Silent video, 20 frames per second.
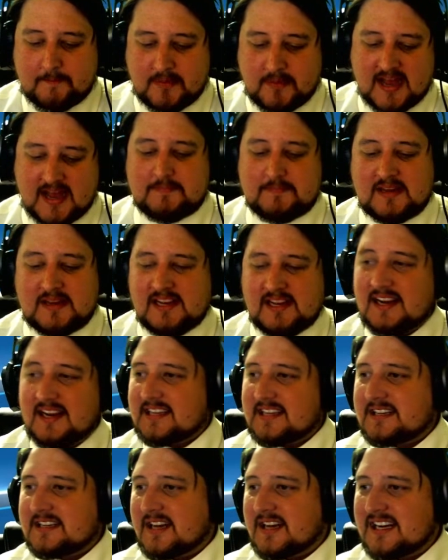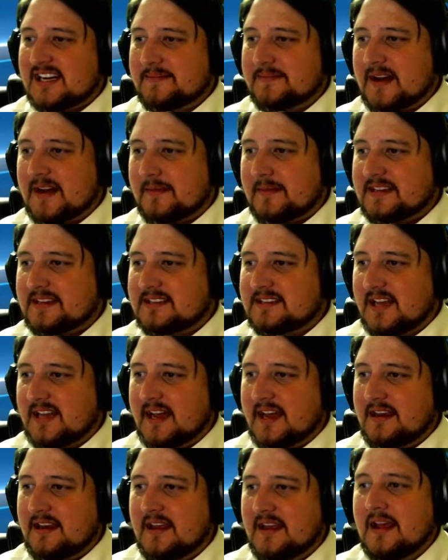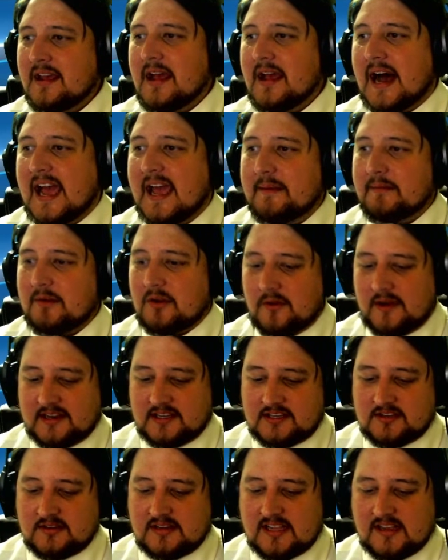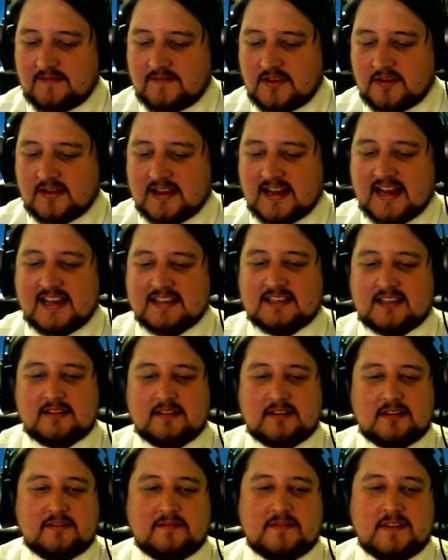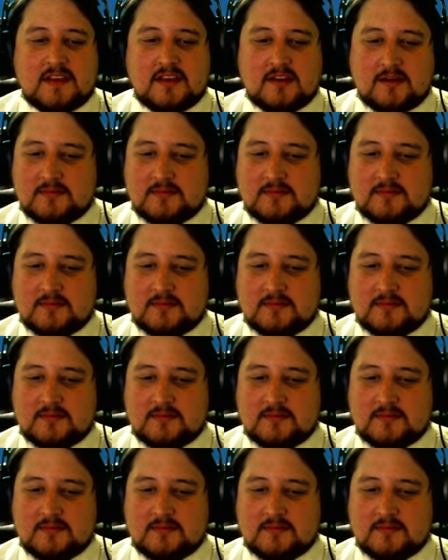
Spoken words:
But because I talked about my son, I am going to give you guys a little view.